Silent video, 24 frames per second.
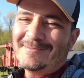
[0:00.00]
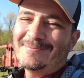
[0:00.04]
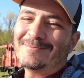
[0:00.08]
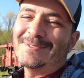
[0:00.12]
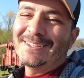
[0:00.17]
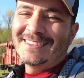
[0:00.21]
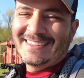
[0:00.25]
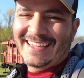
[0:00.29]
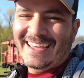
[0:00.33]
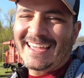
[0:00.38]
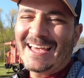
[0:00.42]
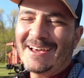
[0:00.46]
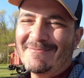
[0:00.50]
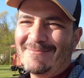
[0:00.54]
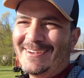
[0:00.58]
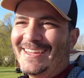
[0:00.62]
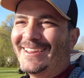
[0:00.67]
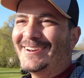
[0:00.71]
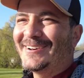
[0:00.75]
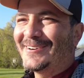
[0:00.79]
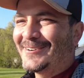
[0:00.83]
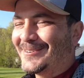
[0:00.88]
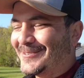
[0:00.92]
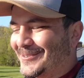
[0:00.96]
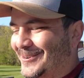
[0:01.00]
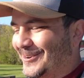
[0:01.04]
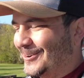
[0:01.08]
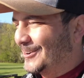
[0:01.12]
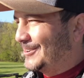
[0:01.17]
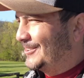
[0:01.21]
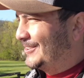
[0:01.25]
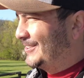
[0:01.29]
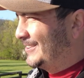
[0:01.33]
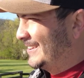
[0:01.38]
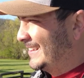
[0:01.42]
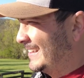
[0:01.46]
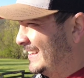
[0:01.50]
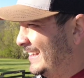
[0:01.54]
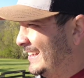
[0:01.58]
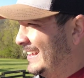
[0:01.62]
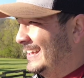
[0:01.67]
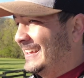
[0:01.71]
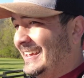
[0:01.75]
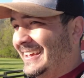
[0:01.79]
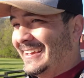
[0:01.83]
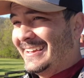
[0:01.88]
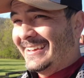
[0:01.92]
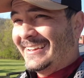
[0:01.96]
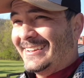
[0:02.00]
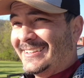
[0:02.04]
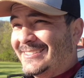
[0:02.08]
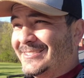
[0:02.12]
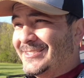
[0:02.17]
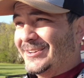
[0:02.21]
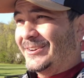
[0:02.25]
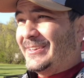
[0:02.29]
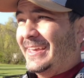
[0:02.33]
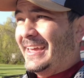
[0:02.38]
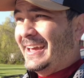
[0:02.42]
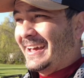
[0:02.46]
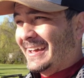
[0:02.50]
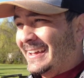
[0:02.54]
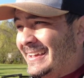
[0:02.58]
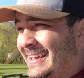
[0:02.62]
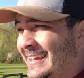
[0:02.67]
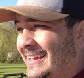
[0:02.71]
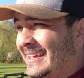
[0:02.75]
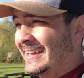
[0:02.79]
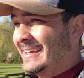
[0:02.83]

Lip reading: But the Camino, of course. So yeah,